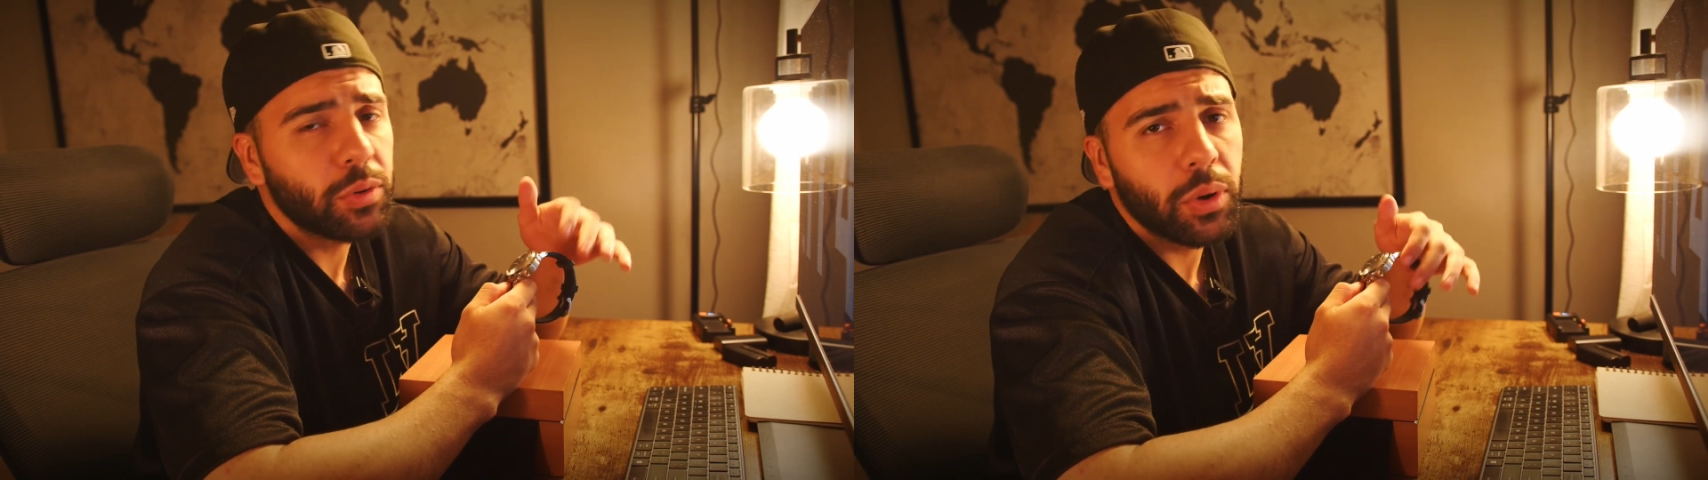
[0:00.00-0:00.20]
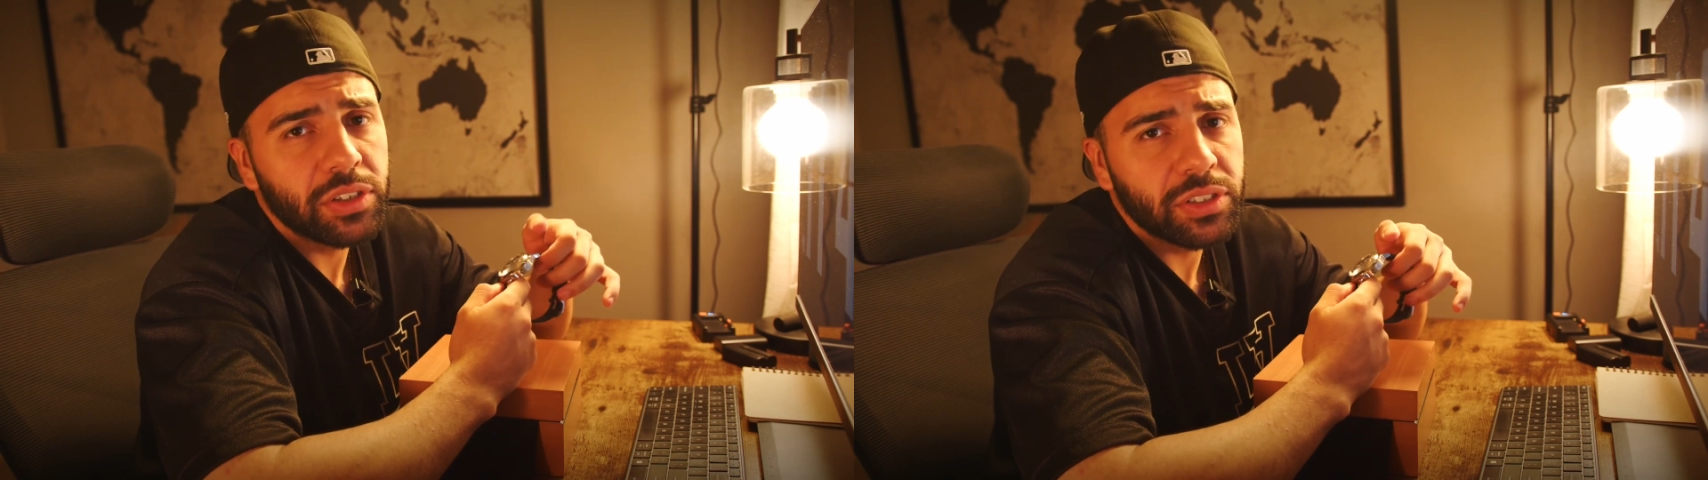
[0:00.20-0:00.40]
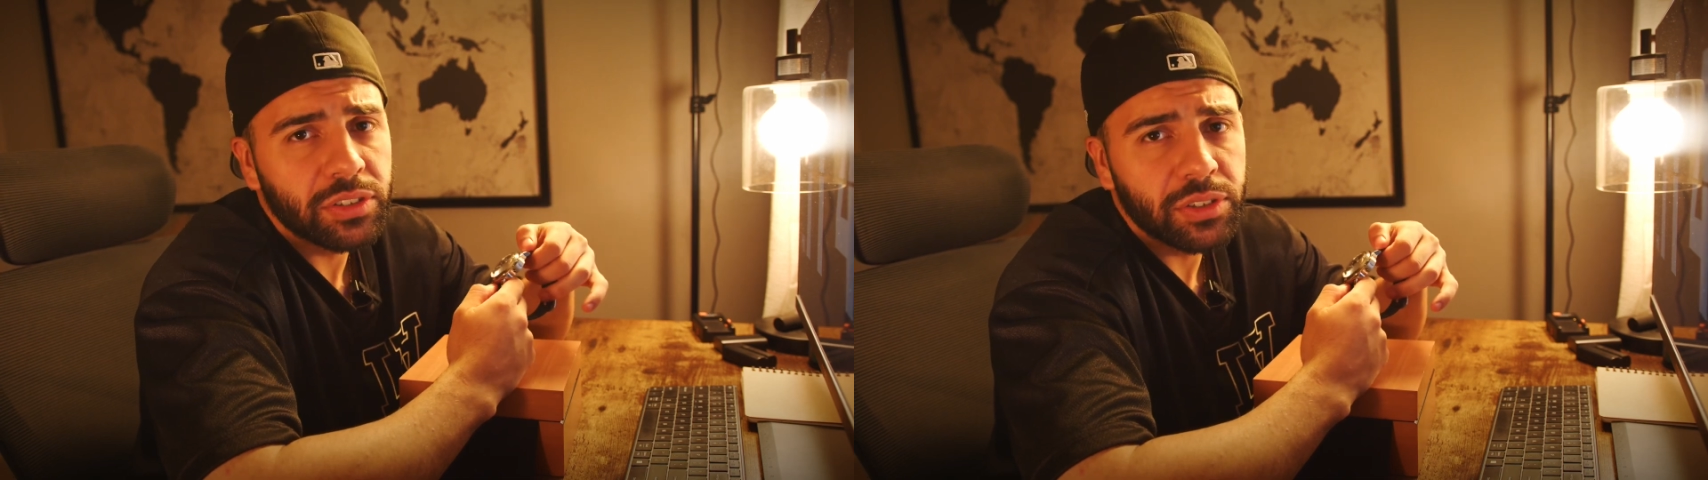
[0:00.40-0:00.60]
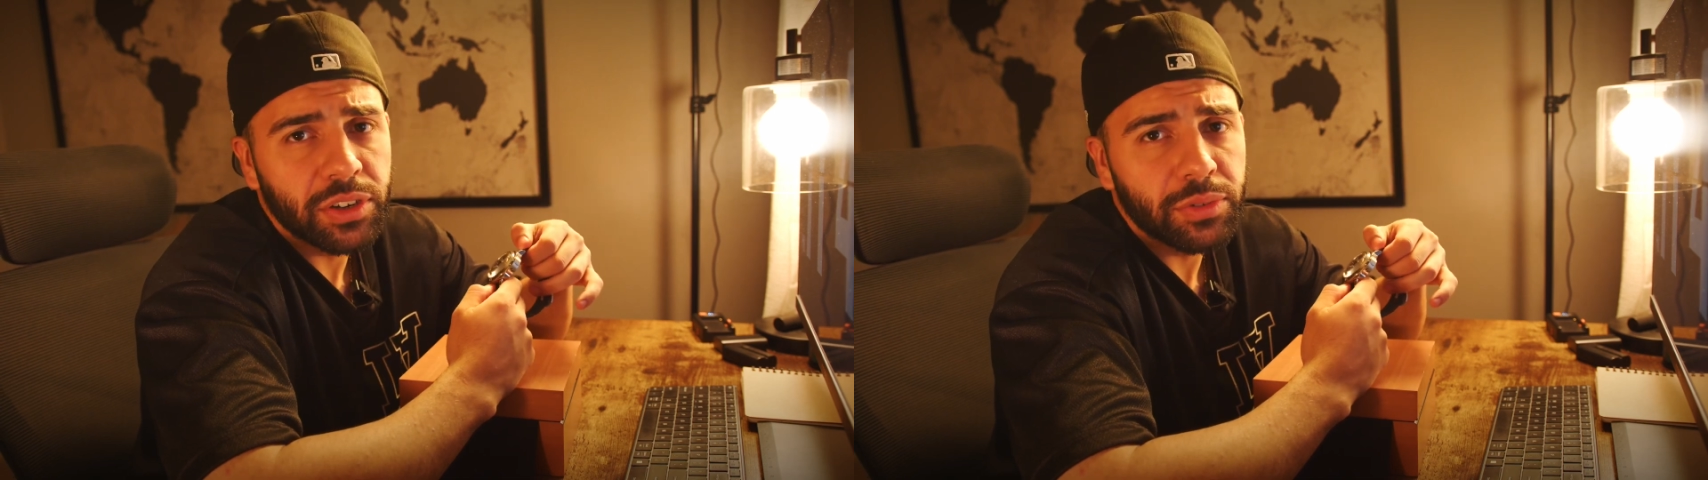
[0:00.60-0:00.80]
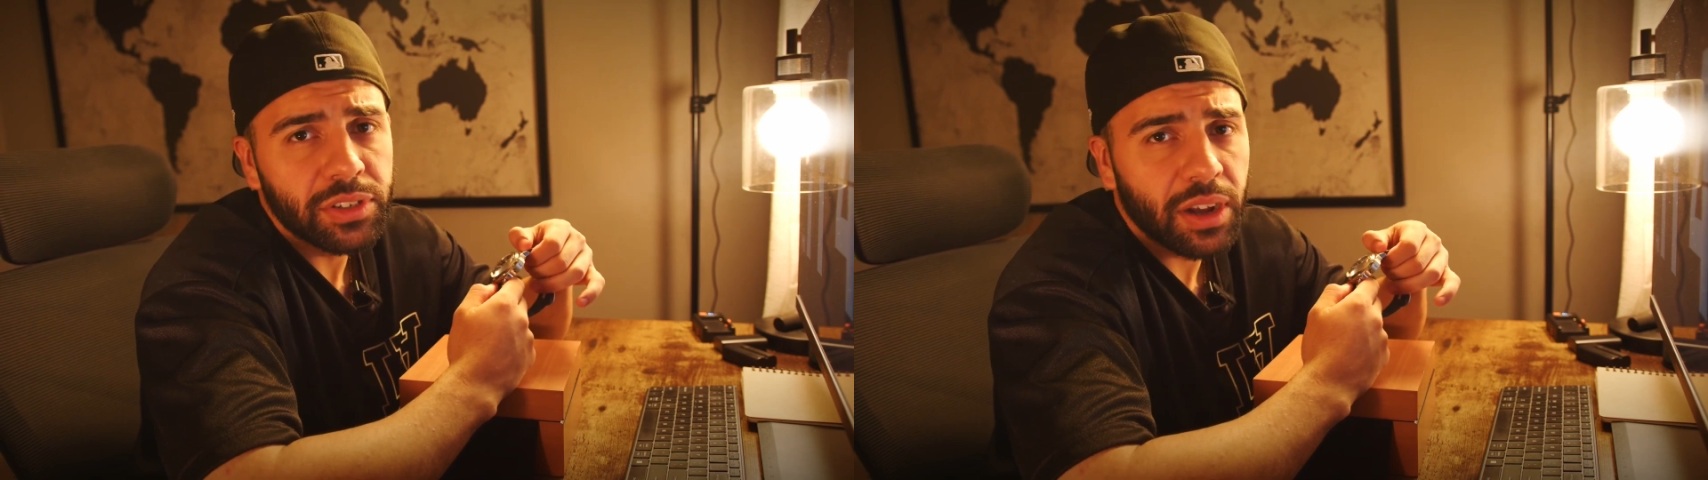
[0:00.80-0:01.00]
questions, you
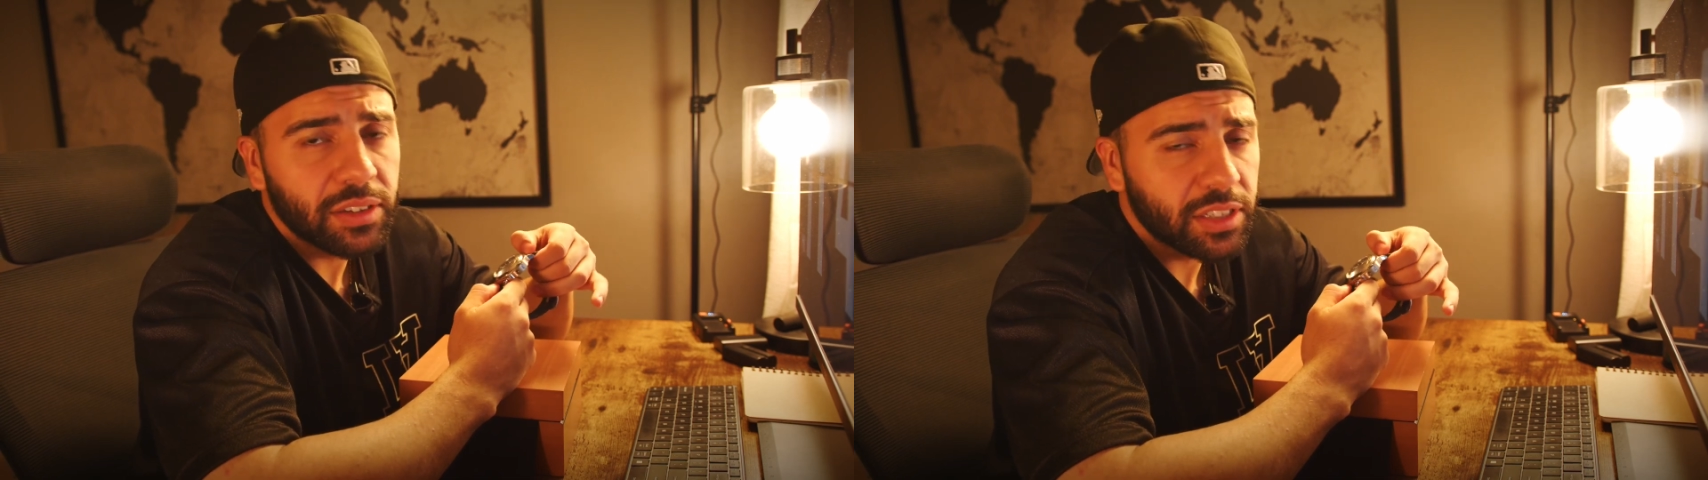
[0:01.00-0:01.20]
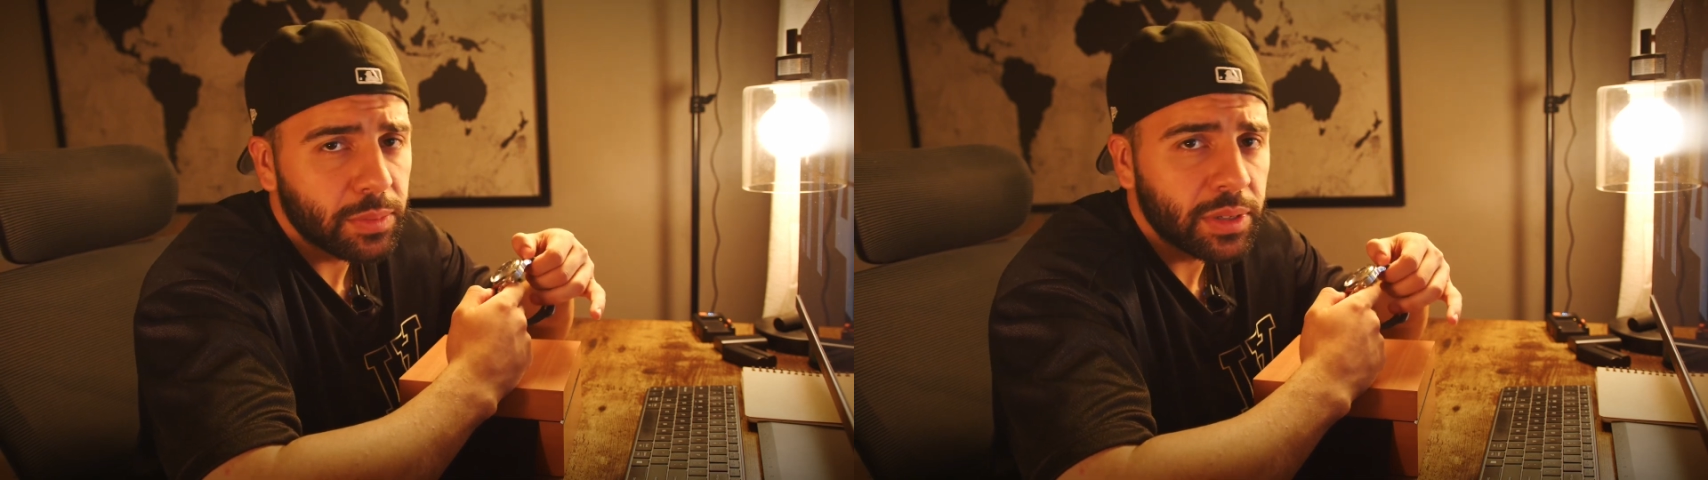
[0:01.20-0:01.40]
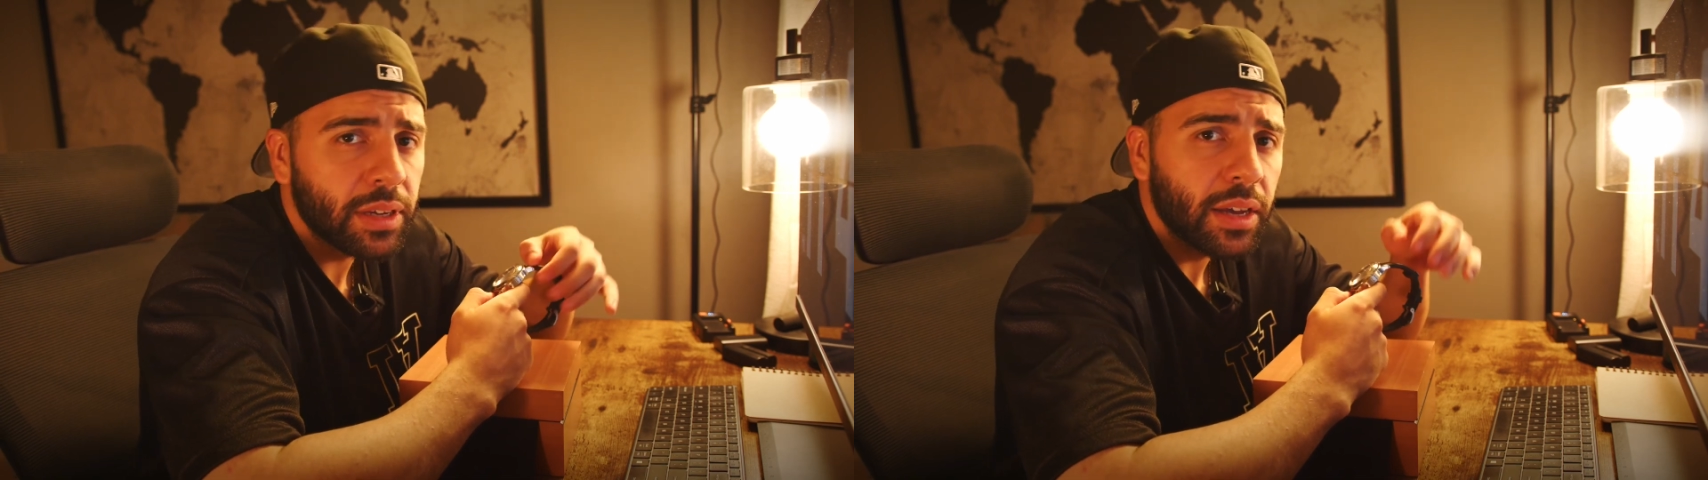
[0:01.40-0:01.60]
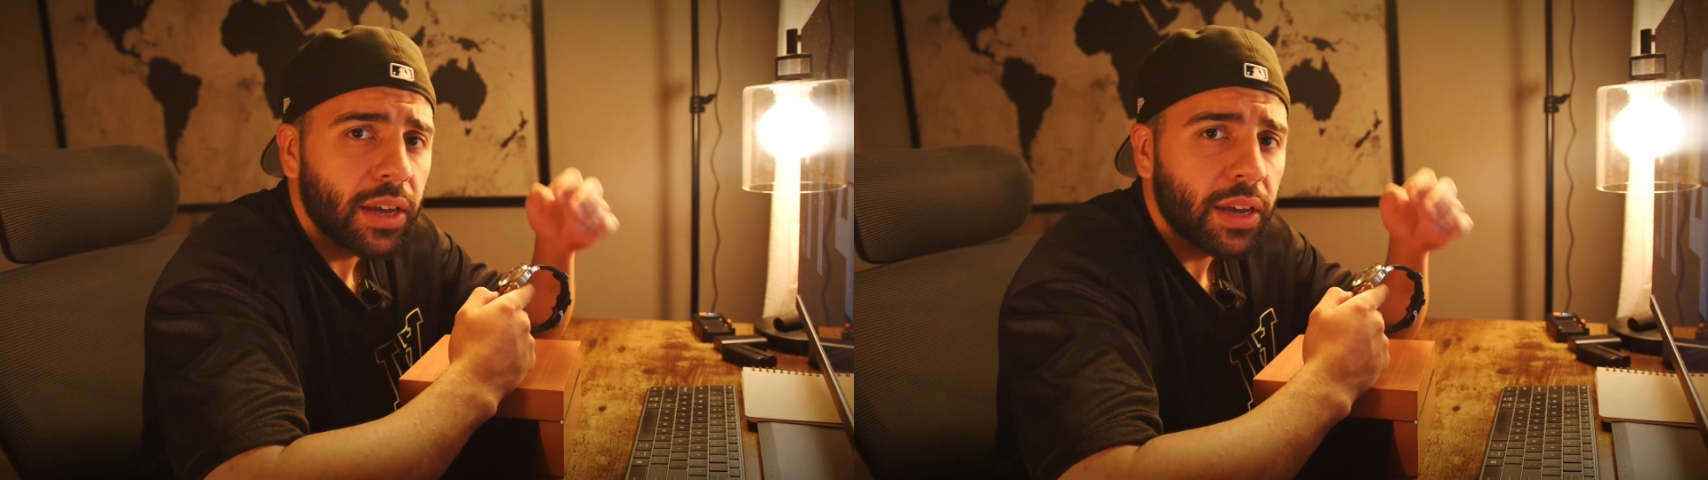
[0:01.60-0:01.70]
can reach out to me.